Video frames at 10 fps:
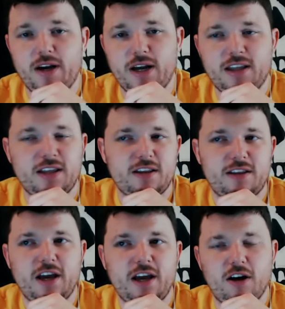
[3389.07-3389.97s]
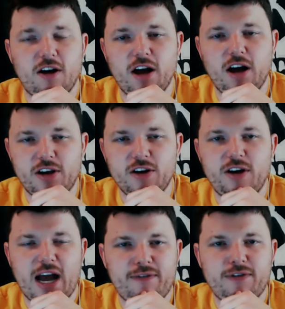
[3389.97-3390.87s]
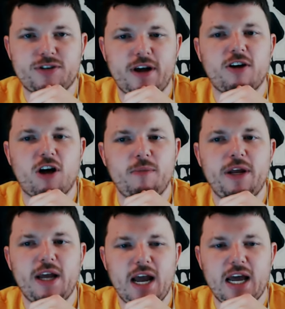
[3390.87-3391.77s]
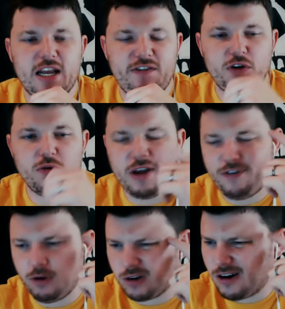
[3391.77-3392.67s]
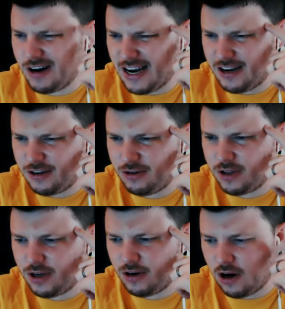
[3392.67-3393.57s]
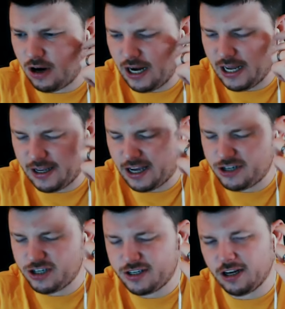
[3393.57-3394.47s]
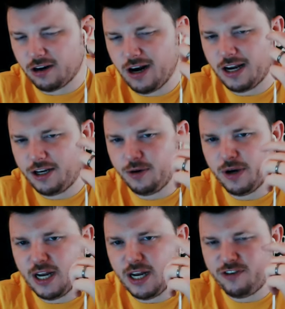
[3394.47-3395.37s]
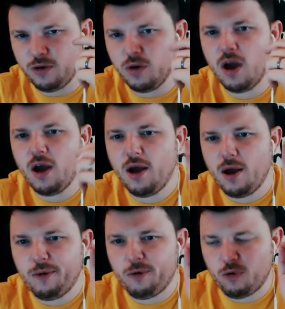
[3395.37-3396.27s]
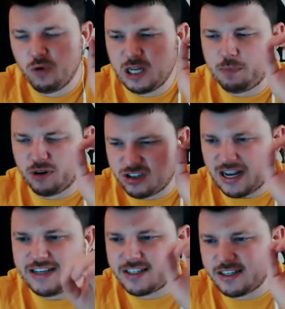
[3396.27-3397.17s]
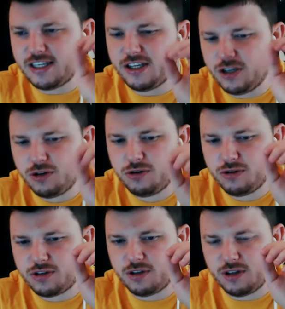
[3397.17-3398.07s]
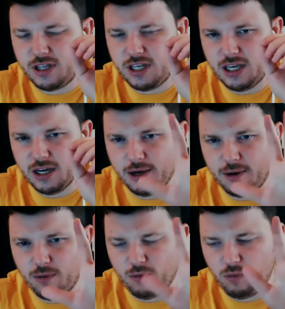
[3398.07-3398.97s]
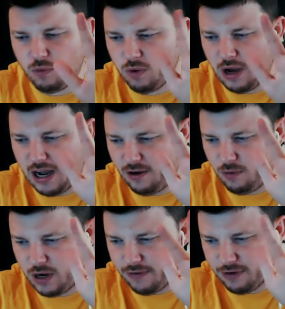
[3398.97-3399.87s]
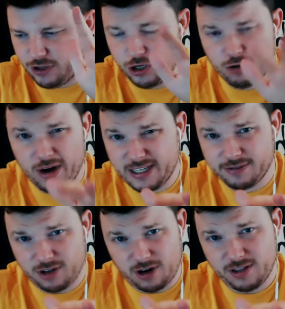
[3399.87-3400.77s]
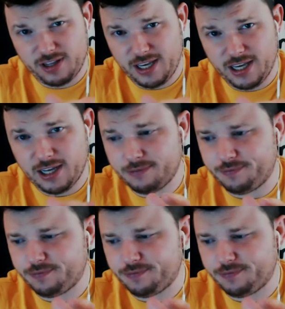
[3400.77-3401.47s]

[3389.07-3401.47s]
I think that they are a good Alpha Strike army, and if you learn how to do I shouldn't say learn how to do it, if you really precisely use the whatever the directives are that they get,